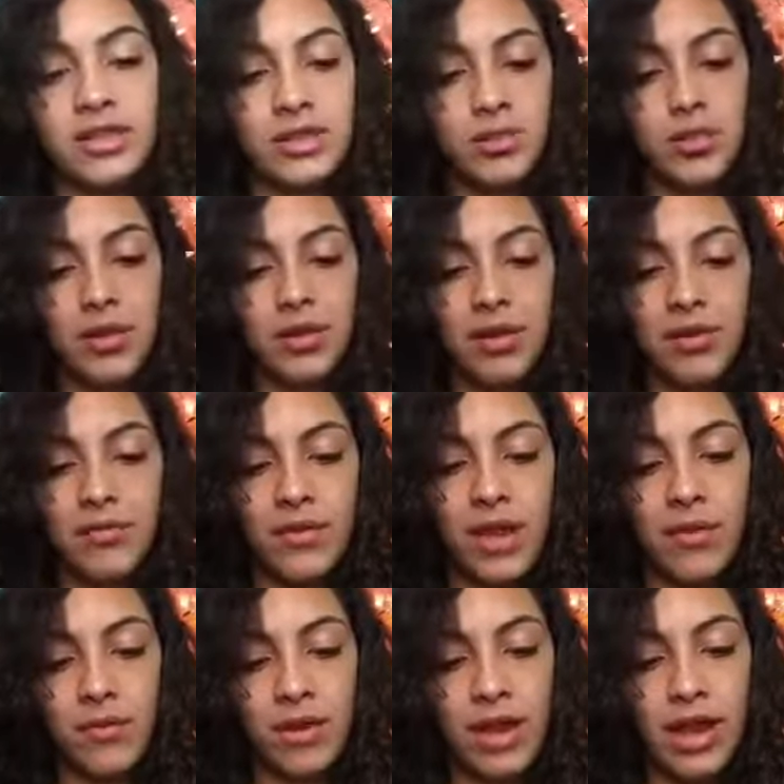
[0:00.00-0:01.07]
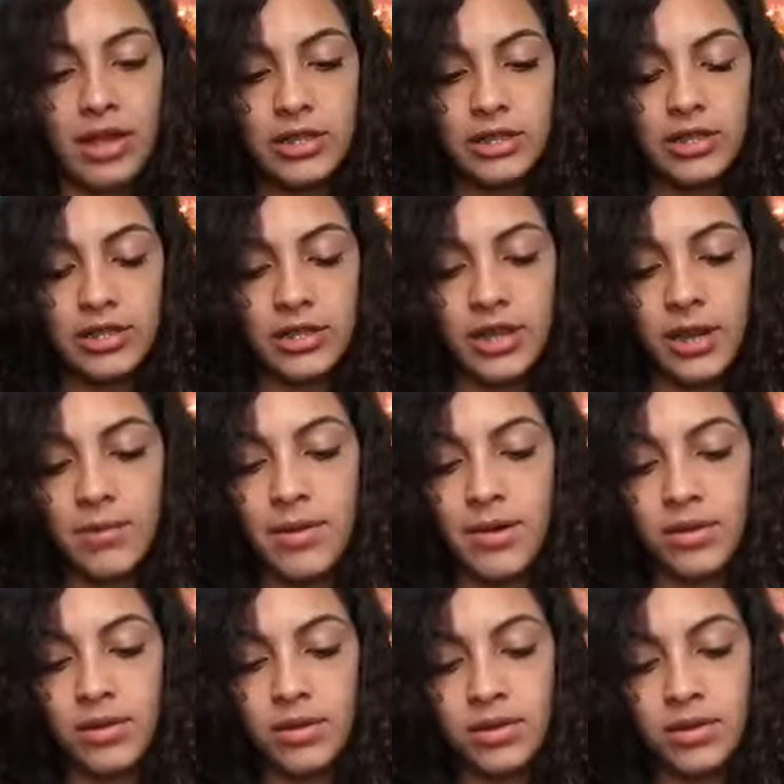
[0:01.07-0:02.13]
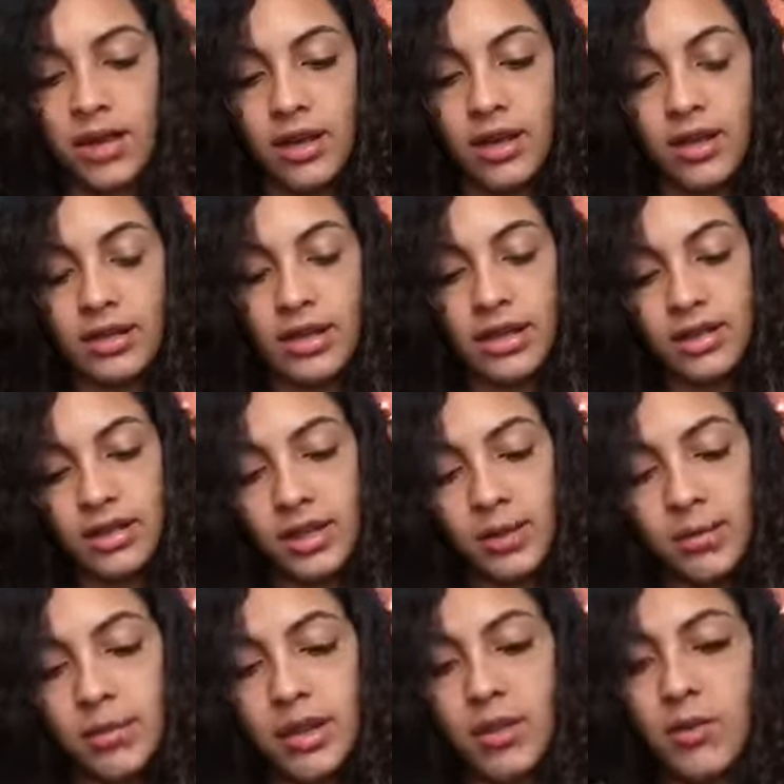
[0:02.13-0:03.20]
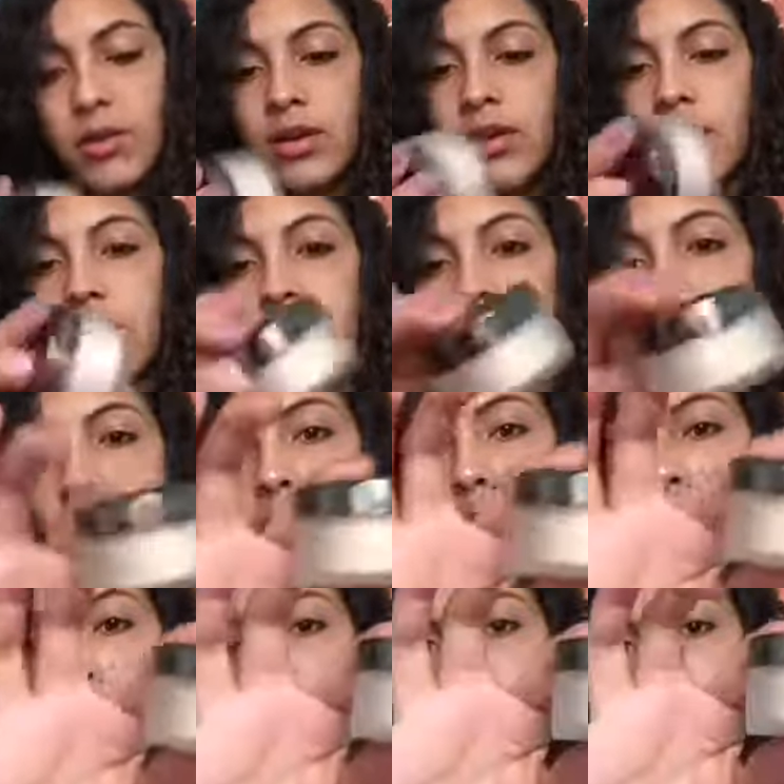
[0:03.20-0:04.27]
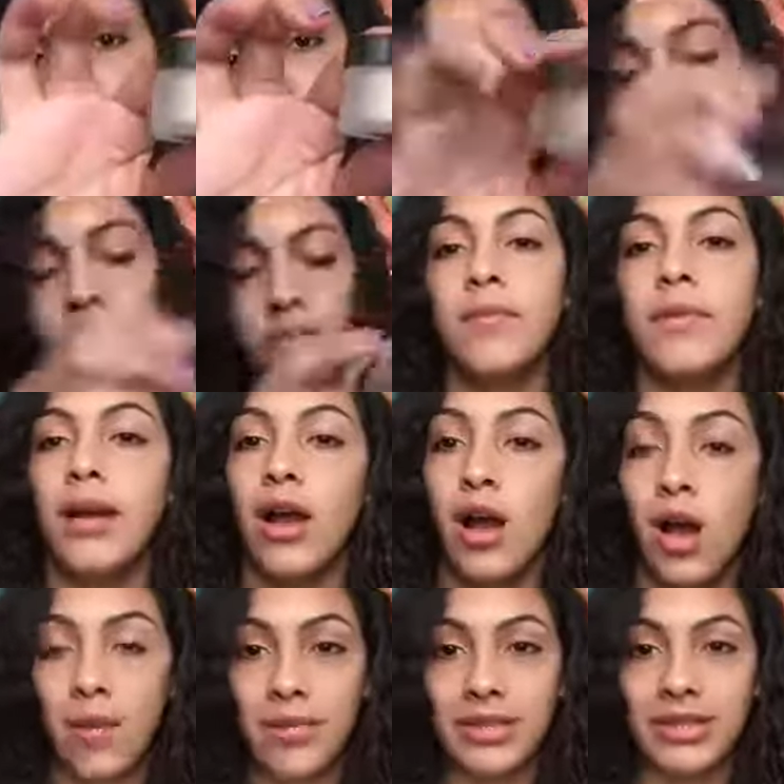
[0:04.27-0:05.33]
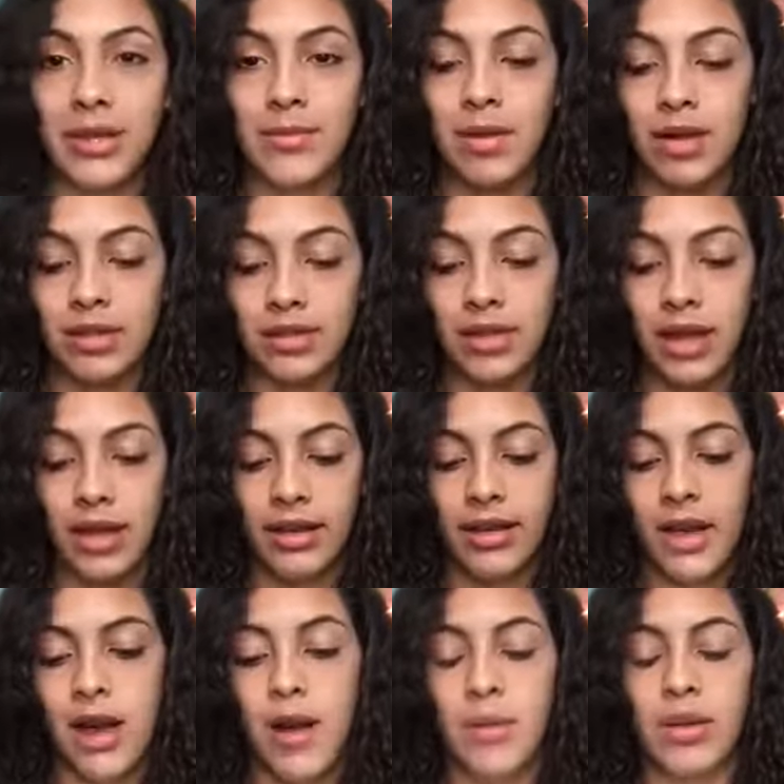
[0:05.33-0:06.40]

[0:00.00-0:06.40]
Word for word: This is one of my favorite actually setting powders. Yeah, I think it's like a mini one. My aunt my stepdad's side got, I